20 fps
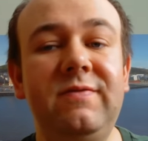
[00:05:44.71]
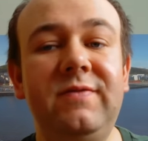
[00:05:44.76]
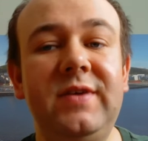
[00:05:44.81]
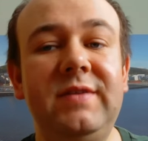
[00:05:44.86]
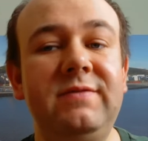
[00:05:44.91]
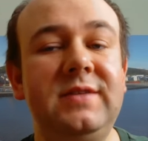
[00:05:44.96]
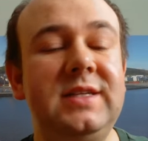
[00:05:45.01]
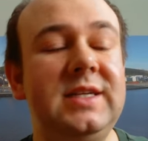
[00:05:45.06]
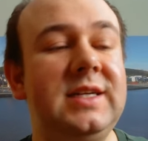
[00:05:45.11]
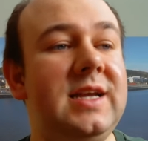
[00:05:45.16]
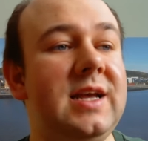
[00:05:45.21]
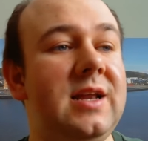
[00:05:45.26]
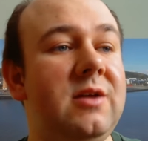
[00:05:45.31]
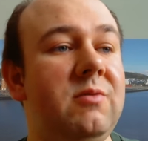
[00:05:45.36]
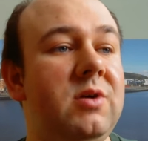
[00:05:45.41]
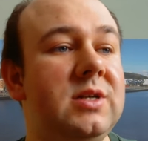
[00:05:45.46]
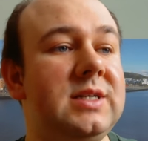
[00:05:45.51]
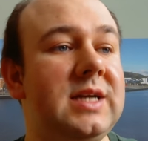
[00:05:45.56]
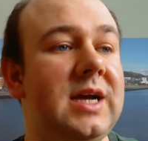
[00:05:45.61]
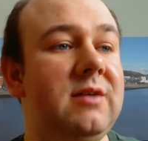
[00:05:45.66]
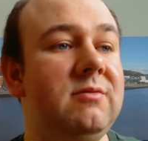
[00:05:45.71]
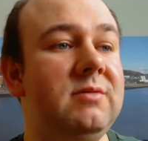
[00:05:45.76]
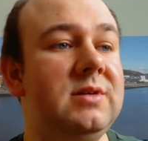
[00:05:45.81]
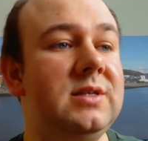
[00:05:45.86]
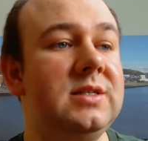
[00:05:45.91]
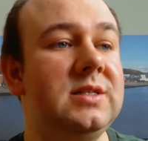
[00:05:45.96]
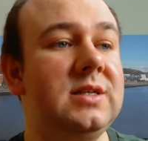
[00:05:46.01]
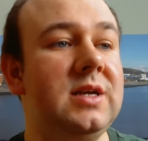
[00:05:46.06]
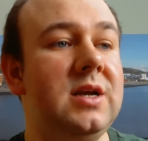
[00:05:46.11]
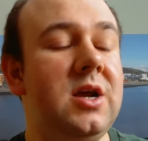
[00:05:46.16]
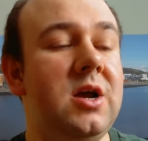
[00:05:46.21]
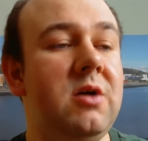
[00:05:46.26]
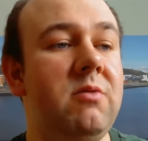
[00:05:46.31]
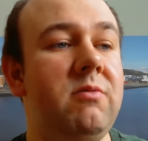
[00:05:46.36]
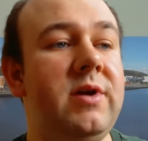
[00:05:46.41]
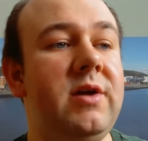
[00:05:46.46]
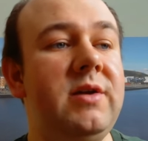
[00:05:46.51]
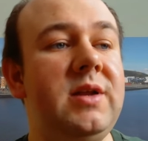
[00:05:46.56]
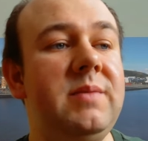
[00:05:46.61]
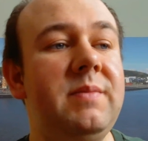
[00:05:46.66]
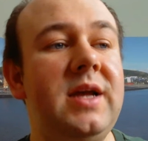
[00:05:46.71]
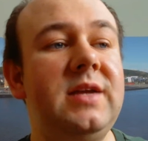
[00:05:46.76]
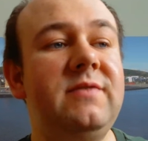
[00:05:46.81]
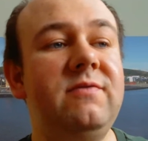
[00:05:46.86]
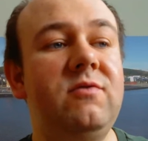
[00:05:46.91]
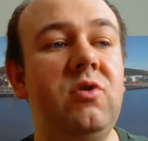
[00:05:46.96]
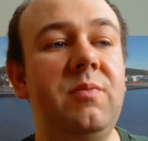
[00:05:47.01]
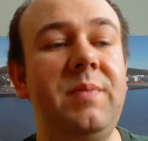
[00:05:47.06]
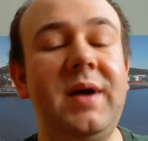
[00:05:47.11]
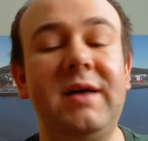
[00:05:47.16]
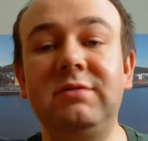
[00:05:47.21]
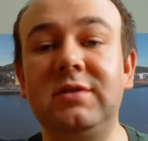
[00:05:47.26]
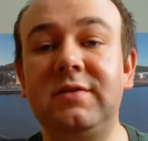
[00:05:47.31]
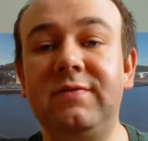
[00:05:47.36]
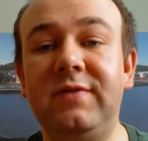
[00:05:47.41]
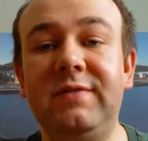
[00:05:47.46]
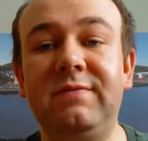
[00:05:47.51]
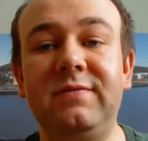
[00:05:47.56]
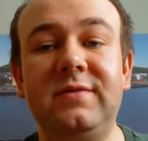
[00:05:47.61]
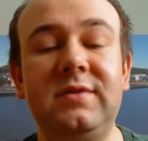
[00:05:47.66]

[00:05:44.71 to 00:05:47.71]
fifty kilowatt hours, we only made four pounds